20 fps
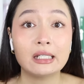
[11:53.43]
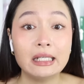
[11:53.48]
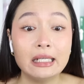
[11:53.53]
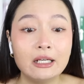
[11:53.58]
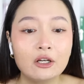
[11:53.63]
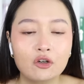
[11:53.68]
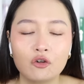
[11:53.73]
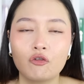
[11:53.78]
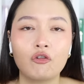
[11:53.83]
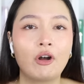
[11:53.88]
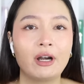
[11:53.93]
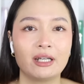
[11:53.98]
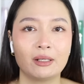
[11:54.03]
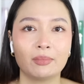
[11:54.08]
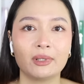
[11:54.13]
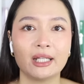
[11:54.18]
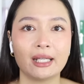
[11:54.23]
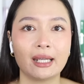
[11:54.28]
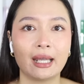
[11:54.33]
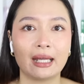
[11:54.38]

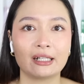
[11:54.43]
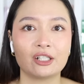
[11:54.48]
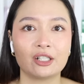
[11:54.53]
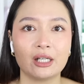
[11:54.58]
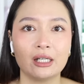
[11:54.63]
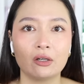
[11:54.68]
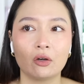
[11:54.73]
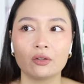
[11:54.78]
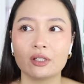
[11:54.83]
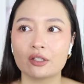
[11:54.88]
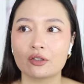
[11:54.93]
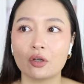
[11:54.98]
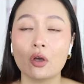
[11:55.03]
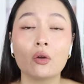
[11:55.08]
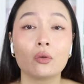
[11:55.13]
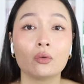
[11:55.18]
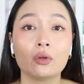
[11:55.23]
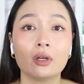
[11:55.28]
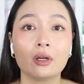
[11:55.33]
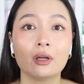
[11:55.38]
incredibly catchy on its
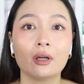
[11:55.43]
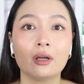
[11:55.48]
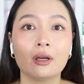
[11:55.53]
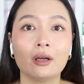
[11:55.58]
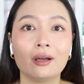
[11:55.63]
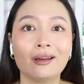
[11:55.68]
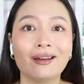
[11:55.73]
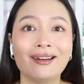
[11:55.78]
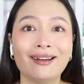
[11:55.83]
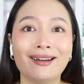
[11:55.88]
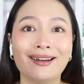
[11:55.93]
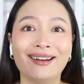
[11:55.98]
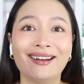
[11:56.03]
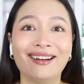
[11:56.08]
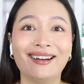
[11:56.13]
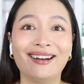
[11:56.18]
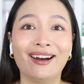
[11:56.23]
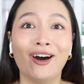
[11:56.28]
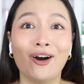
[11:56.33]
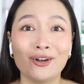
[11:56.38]
own.
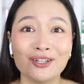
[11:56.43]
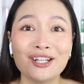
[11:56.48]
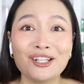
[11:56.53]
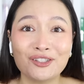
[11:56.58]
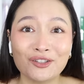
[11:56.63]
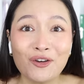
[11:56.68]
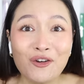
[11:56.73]
On its